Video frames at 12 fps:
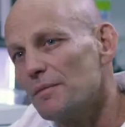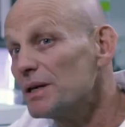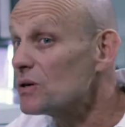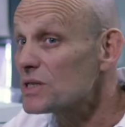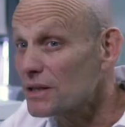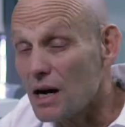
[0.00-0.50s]

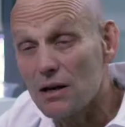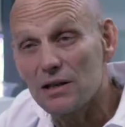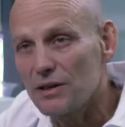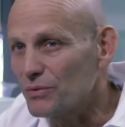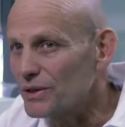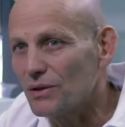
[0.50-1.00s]
Because
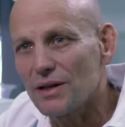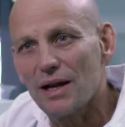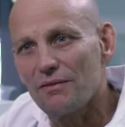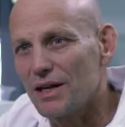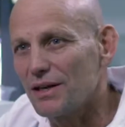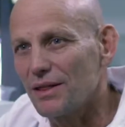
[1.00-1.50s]
currently we don't
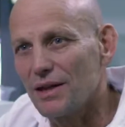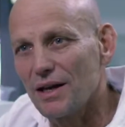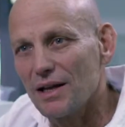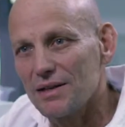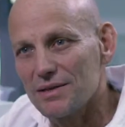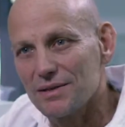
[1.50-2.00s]
have anything
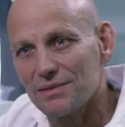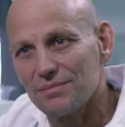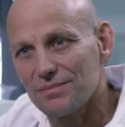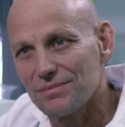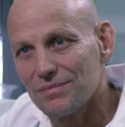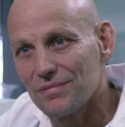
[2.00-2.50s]
else
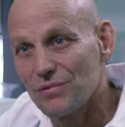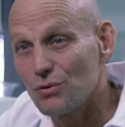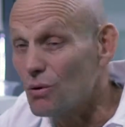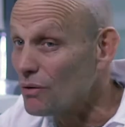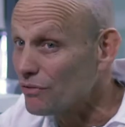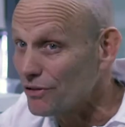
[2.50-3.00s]

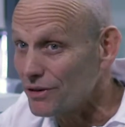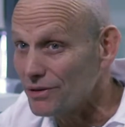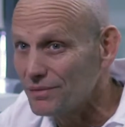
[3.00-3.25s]
to offer